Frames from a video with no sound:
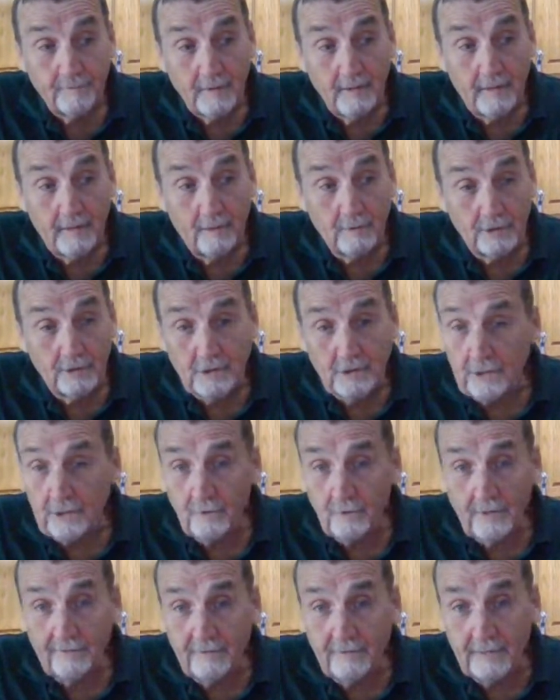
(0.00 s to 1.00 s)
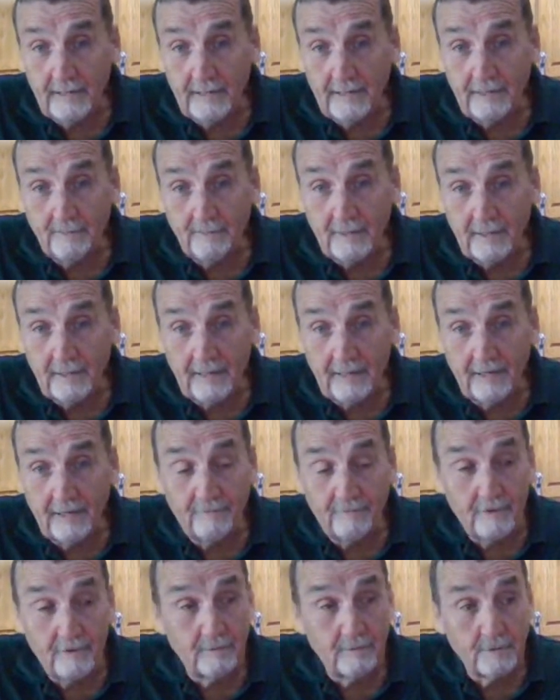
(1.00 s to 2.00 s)
uh, which I do every night of my life,
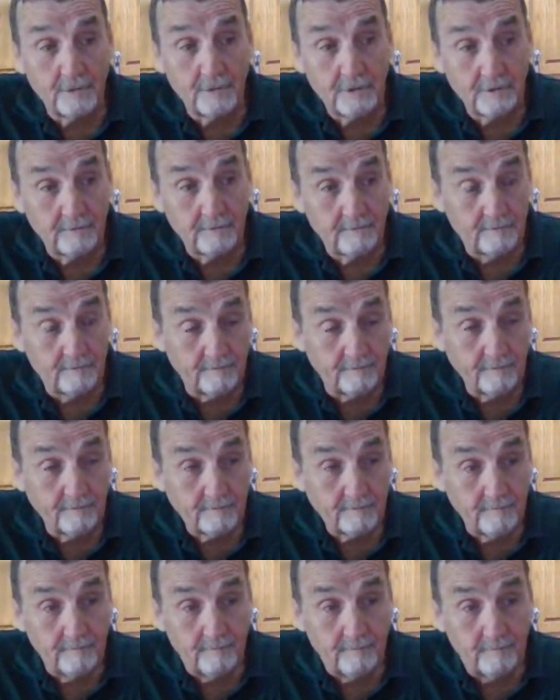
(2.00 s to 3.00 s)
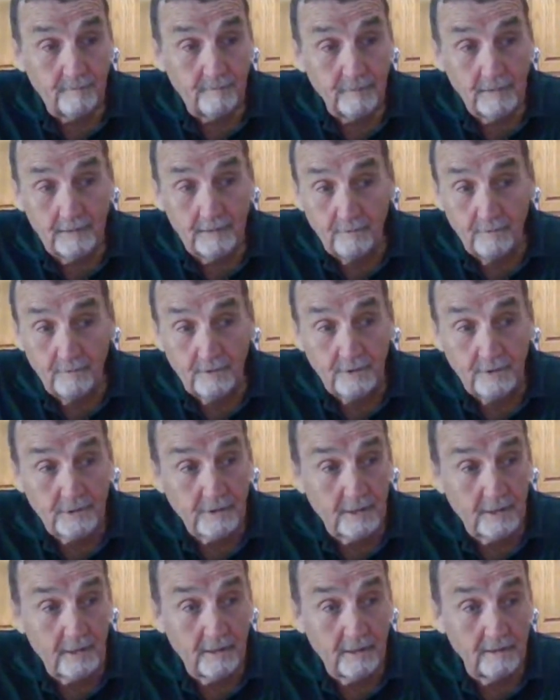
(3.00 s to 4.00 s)
and it was it was
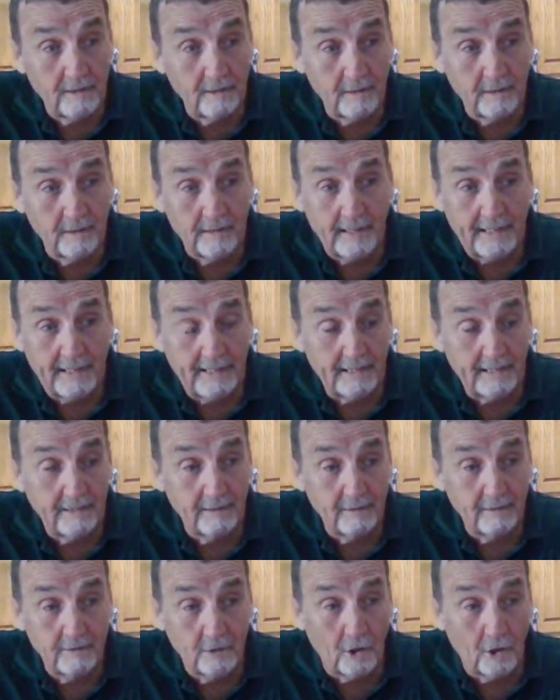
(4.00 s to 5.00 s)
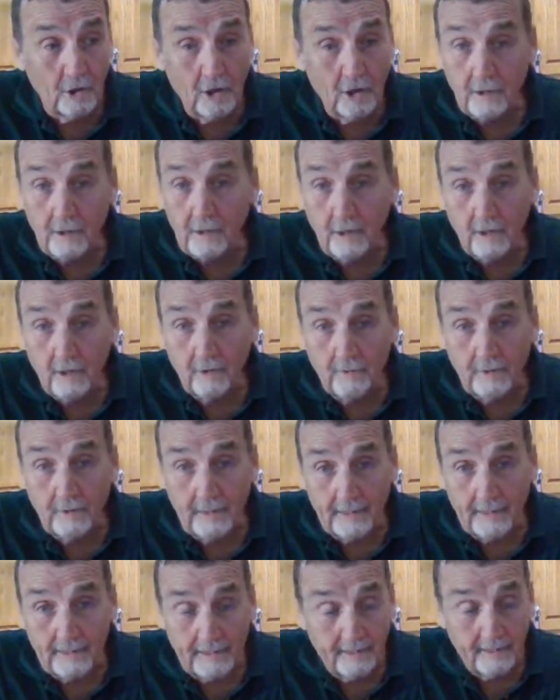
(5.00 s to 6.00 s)
uh, late dark
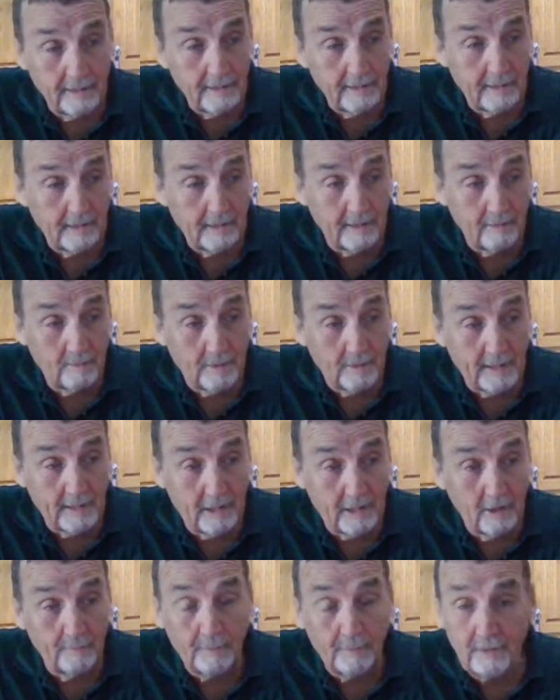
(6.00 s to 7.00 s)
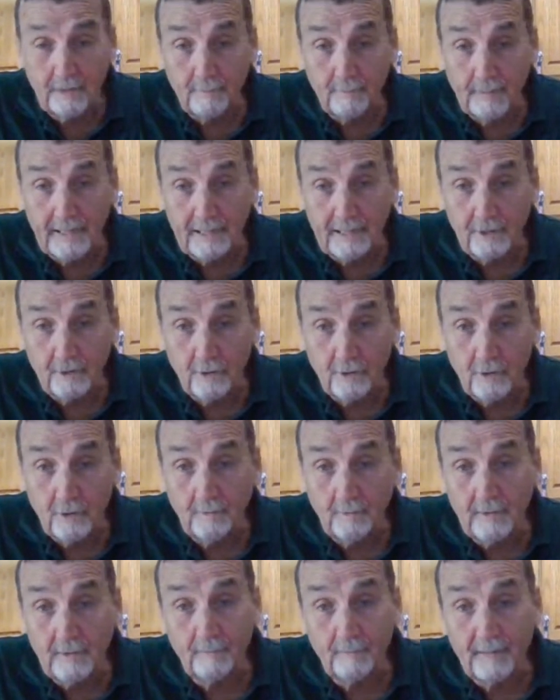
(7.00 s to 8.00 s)
already. And when I open the back door,
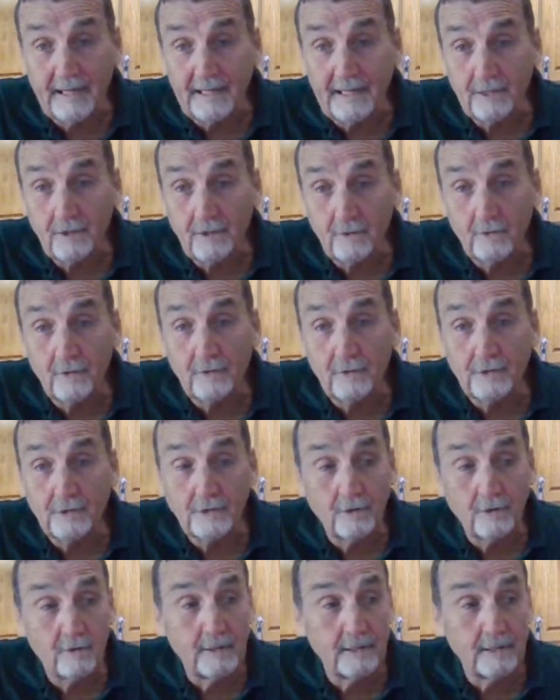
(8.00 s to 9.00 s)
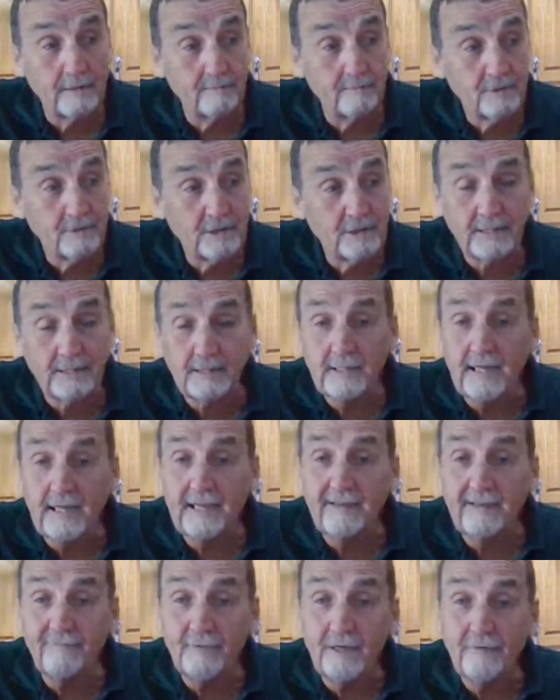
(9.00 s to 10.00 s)
my back door is only six,
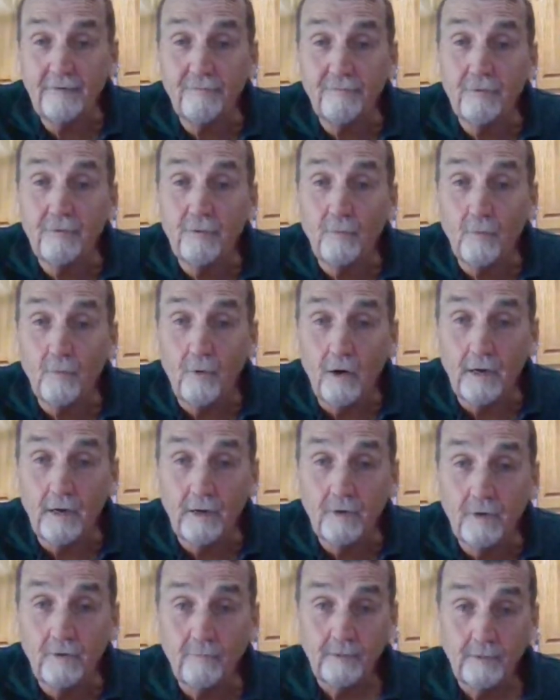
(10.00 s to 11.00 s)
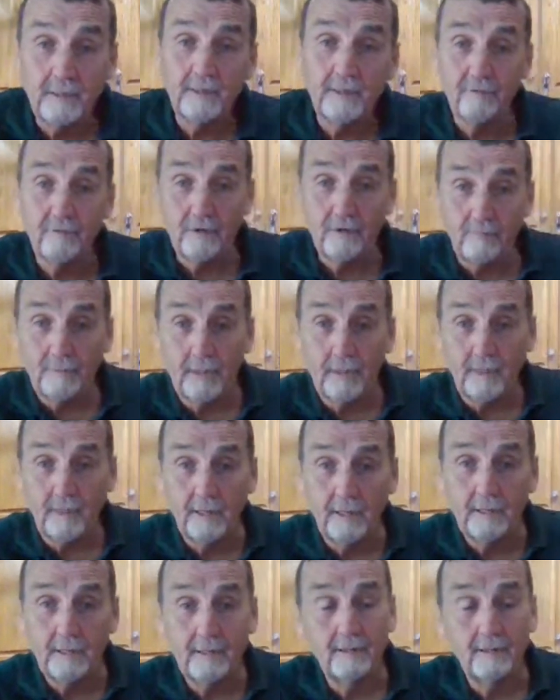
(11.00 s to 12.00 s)
eight feet from the water. We live on a pond